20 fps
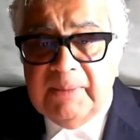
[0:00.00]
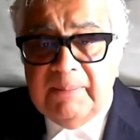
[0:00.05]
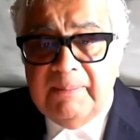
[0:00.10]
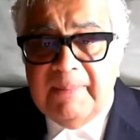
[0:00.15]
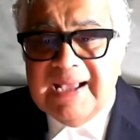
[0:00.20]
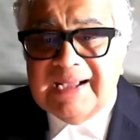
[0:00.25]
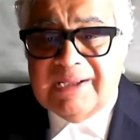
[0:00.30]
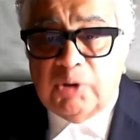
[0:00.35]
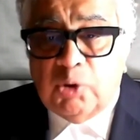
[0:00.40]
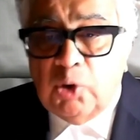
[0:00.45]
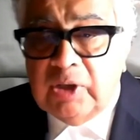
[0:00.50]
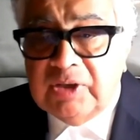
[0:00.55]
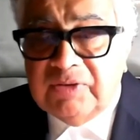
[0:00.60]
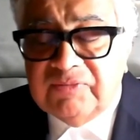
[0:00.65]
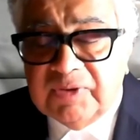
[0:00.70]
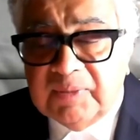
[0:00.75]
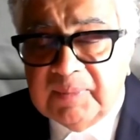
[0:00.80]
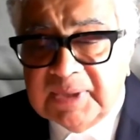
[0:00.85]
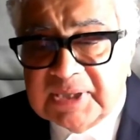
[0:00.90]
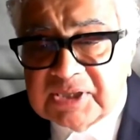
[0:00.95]
a macro
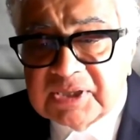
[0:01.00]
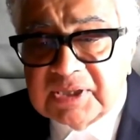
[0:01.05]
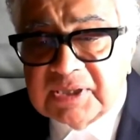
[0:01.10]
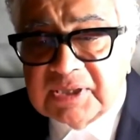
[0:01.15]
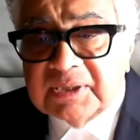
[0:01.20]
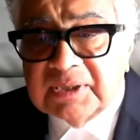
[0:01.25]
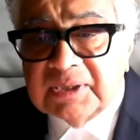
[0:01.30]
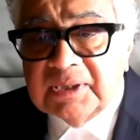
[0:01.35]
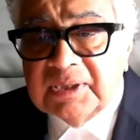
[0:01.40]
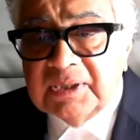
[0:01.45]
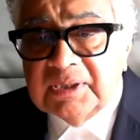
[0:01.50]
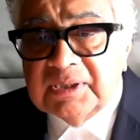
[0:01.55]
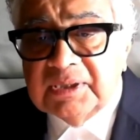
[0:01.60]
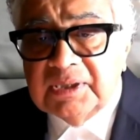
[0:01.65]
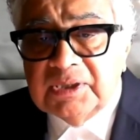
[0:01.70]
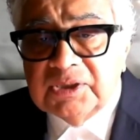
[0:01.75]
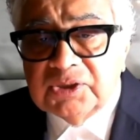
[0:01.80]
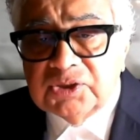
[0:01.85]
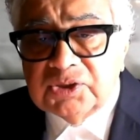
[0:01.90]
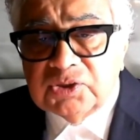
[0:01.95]
information.
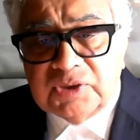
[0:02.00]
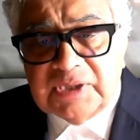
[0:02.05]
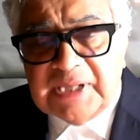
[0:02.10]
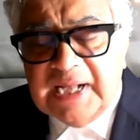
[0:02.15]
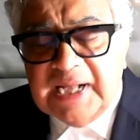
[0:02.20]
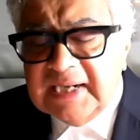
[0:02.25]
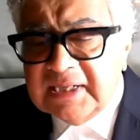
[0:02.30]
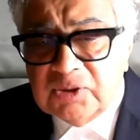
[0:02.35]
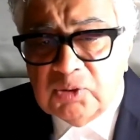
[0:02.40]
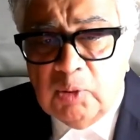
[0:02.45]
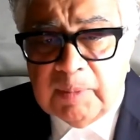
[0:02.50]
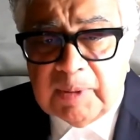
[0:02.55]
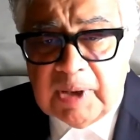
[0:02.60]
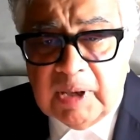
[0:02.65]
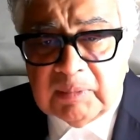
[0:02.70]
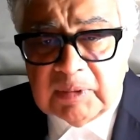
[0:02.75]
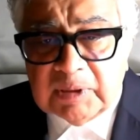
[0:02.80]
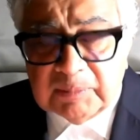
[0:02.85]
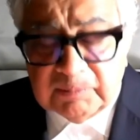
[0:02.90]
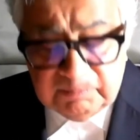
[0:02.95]
So that is no
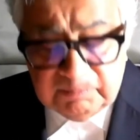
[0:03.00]
problem.